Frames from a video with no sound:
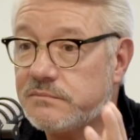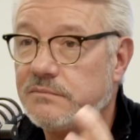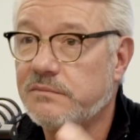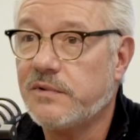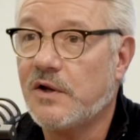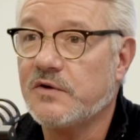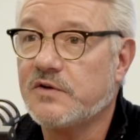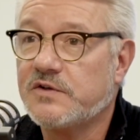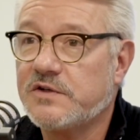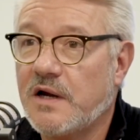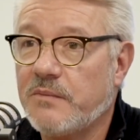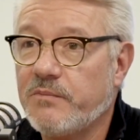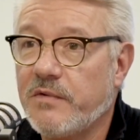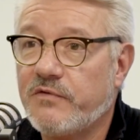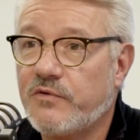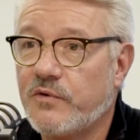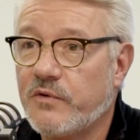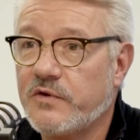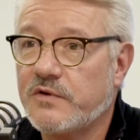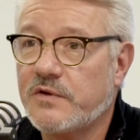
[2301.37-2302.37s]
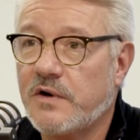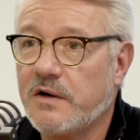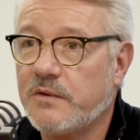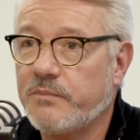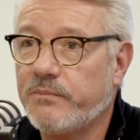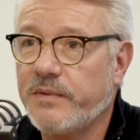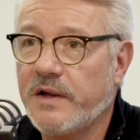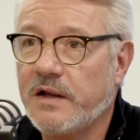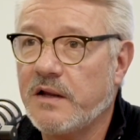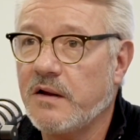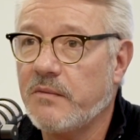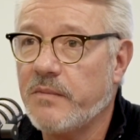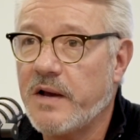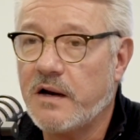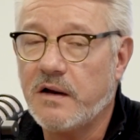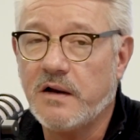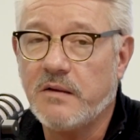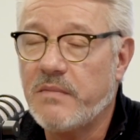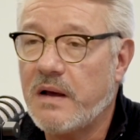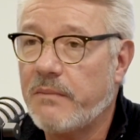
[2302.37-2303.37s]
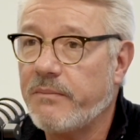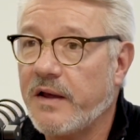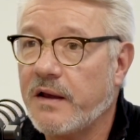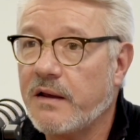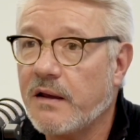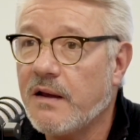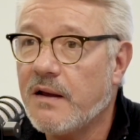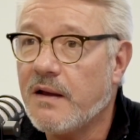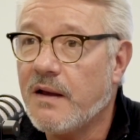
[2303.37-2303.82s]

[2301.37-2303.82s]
long time before we start speaking about it in MAPIC,